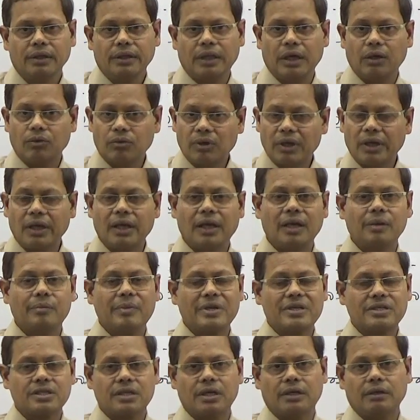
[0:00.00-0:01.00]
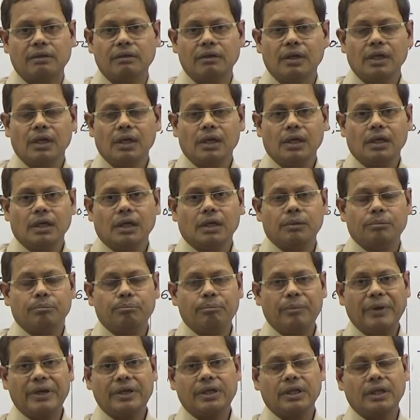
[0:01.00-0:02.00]
they have clearly mentioned
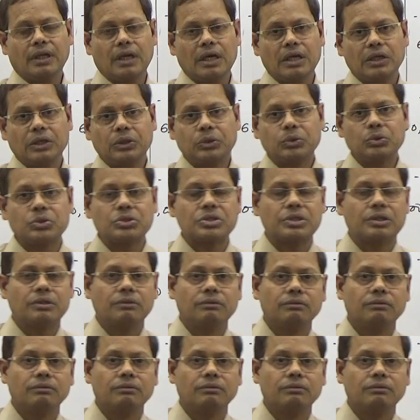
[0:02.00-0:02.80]
material used,